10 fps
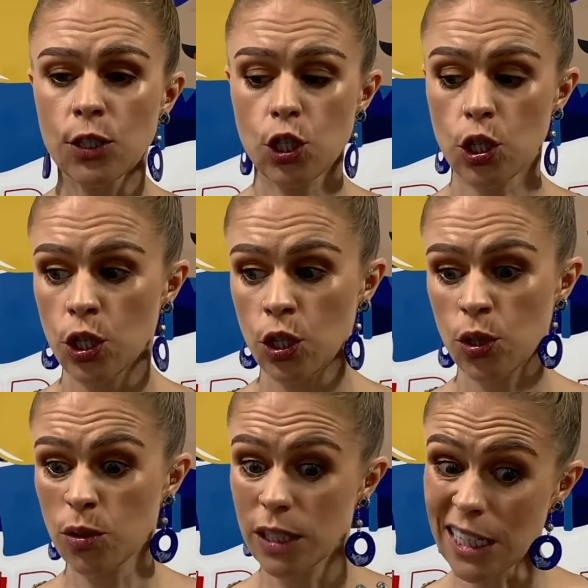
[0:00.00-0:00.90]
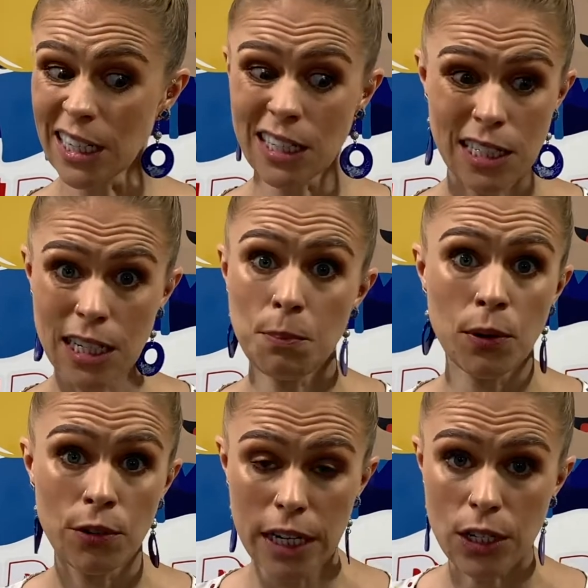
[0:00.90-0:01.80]
to dig
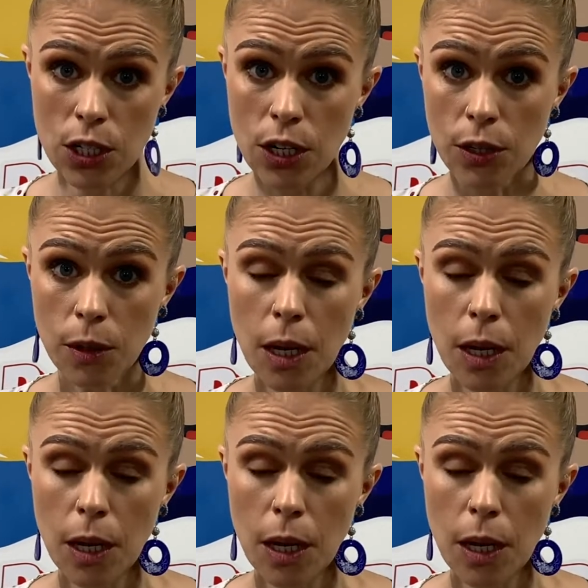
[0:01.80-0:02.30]
deeper into,